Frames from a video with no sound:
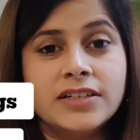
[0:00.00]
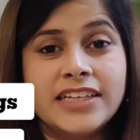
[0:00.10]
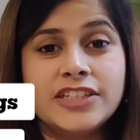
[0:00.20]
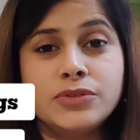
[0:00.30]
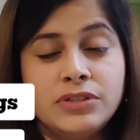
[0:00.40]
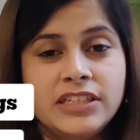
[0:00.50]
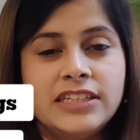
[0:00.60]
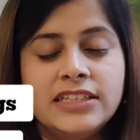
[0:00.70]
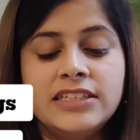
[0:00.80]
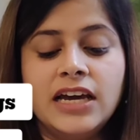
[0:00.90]
That you
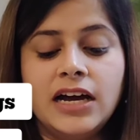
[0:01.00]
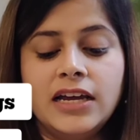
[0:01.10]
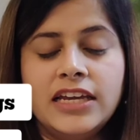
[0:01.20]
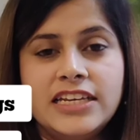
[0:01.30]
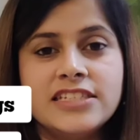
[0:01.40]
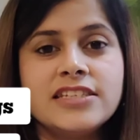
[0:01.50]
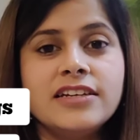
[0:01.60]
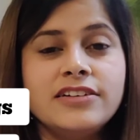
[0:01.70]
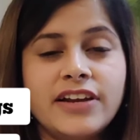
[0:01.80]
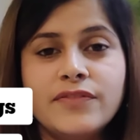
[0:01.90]
need is
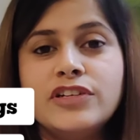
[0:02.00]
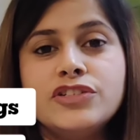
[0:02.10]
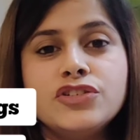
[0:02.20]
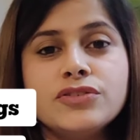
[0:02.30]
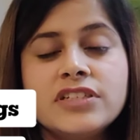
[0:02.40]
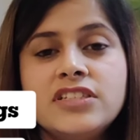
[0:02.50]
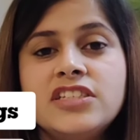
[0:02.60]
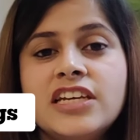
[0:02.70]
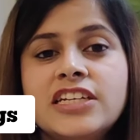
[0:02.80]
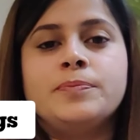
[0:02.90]
travel
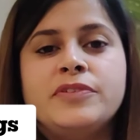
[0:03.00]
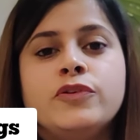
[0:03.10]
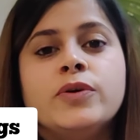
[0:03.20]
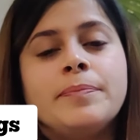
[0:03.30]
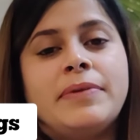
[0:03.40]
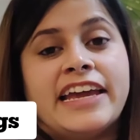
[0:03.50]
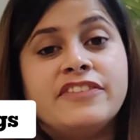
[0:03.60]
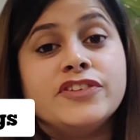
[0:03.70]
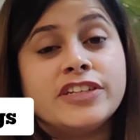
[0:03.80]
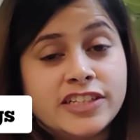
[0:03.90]
insurance. So before
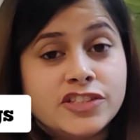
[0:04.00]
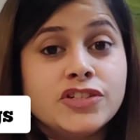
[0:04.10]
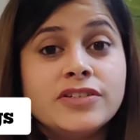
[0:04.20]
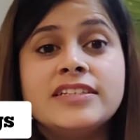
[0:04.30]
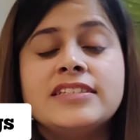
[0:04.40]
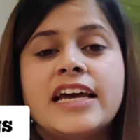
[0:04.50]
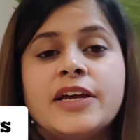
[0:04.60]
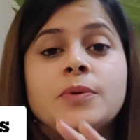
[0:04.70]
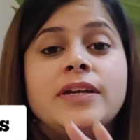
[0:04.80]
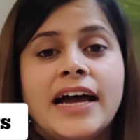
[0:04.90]
applying for an insurance,
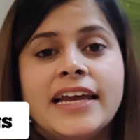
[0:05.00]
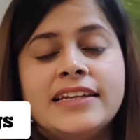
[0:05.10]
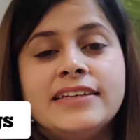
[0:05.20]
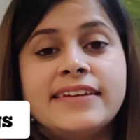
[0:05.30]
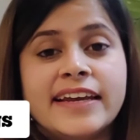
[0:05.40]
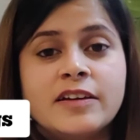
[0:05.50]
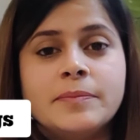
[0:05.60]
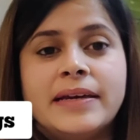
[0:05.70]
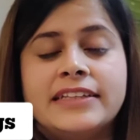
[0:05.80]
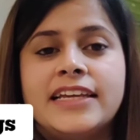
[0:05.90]
I would highly
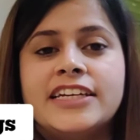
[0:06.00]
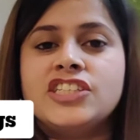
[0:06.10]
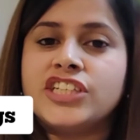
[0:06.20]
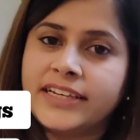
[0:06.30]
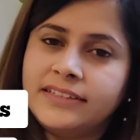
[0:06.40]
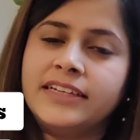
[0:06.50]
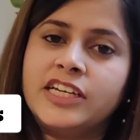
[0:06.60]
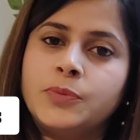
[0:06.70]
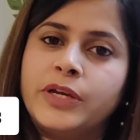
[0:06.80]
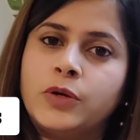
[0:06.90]
recommend that check the
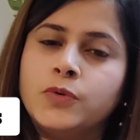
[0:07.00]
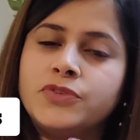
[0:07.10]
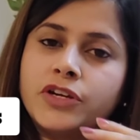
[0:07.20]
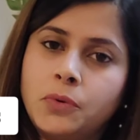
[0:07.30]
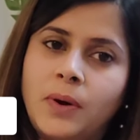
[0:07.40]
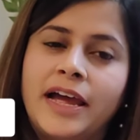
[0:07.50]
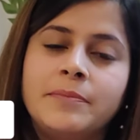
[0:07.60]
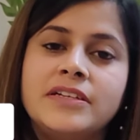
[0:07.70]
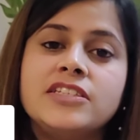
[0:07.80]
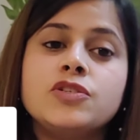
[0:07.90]
Gateway Globe's
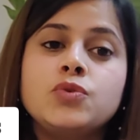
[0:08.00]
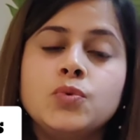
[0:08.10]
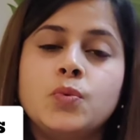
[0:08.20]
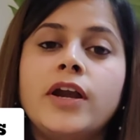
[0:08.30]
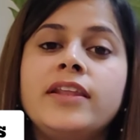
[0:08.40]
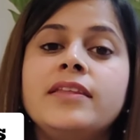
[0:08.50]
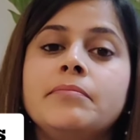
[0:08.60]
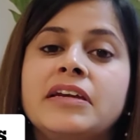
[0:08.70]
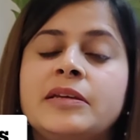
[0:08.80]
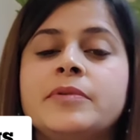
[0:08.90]
requirements as to what the
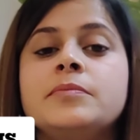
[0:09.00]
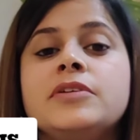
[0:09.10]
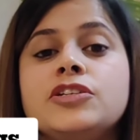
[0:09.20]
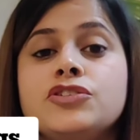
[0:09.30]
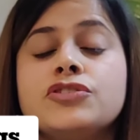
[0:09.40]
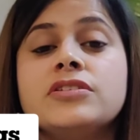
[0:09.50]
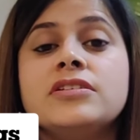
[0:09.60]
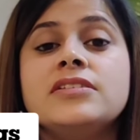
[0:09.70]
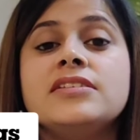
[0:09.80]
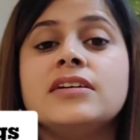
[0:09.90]
minimum
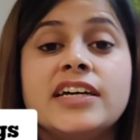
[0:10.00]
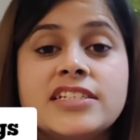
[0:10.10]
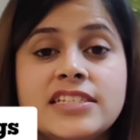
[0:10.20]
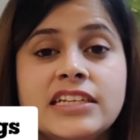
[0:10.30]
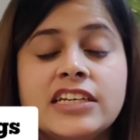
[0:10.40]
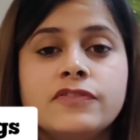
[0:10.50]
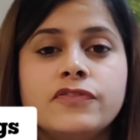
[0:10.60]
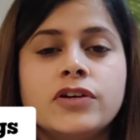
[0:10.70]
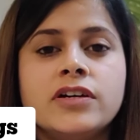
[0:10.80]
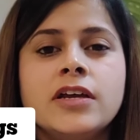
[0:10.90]
insurance they are seeking
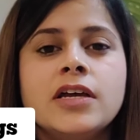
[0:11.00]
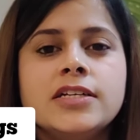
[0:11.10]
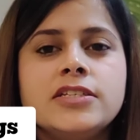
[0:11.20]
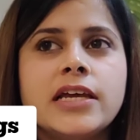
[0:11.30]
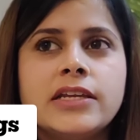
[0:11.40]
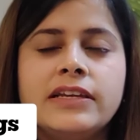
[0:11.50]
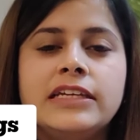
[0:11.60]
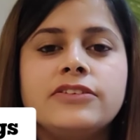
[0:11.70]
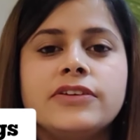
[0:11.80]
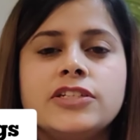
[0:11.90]
for.
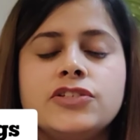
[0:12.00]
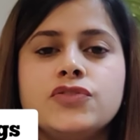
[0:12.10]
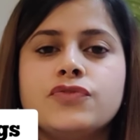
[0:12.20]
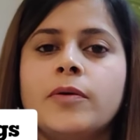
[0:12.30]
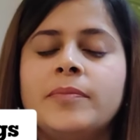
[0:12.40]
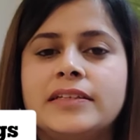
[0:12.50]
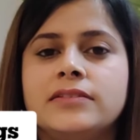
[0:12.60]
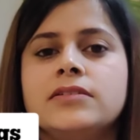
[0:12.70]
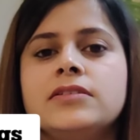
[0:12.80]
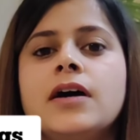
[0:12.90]
Generally it ranges from like
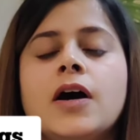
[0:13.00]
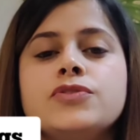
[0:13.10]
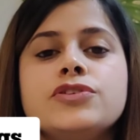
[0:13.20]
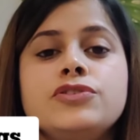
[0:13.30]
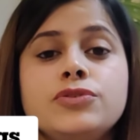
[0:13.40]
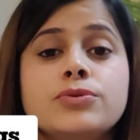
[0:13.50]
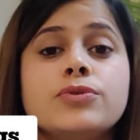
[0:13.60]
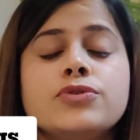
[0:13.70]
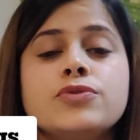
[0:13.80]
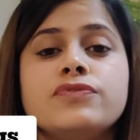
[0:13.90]
30,000
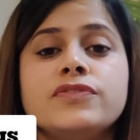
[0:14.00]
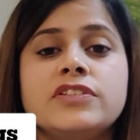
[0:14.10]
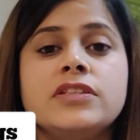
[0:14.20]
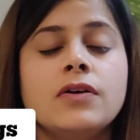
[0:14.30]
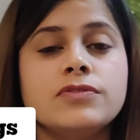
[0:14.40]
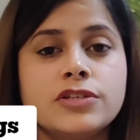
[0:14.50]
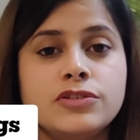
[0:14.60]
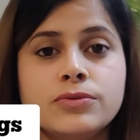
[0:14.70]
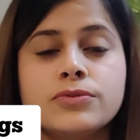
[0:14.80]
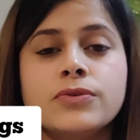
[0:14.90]
euros to
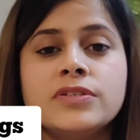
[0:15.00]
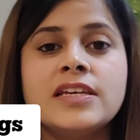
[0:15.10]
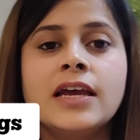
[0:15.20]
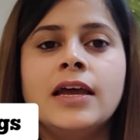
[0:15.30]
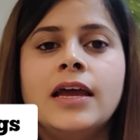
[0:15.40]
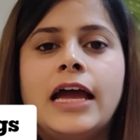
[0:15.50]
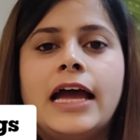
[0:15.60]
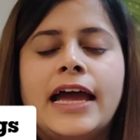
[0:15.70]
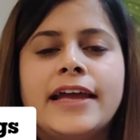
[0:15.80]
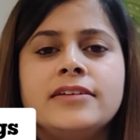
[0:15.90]
50,000 euros.
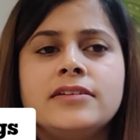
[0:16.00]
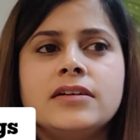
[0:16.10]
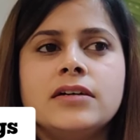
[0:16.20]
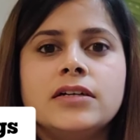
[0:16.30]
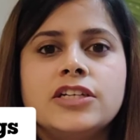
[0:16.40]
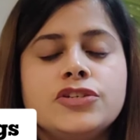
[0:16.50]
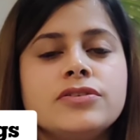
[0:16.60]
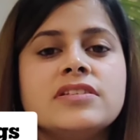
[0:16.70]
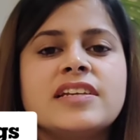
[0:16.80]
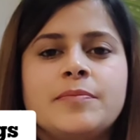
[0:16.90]
And
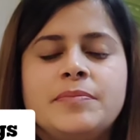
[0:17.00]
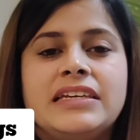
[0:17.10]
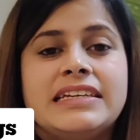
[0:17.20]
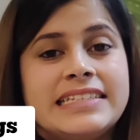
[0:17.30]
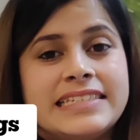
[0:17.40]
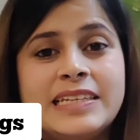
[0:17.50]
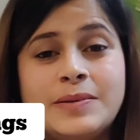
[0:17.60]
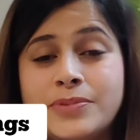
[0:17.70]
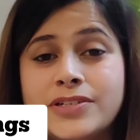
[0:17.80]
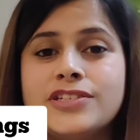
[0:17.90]
insurance can be easily
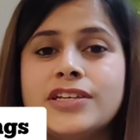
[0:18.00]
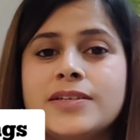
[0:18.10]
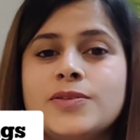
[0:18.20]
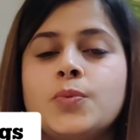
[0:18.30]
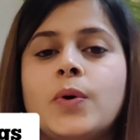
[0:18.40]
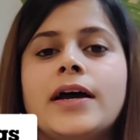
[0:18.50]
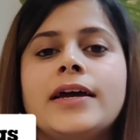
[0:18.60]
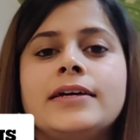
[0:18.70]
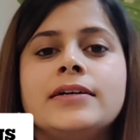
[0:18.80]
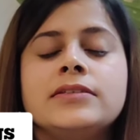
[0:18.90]
purchased
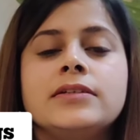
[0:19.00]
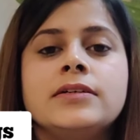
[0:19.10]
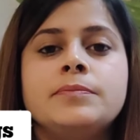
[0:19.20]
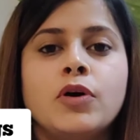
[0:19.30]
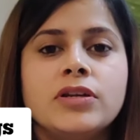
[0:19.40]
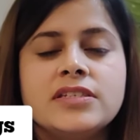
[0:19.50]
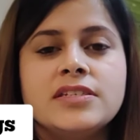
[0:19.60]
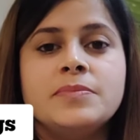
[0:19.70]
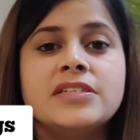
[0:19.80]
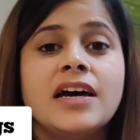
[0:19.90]
via the
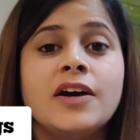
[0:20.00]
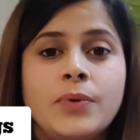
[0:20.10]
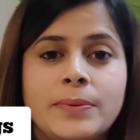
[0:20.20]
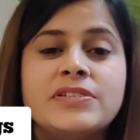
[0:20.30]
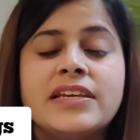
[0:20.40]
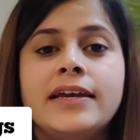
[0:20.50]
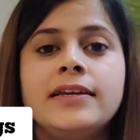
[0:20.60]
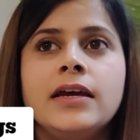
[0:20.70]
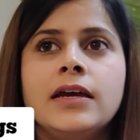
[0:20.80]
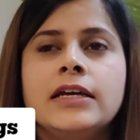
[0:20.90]
Policy Bazaar website.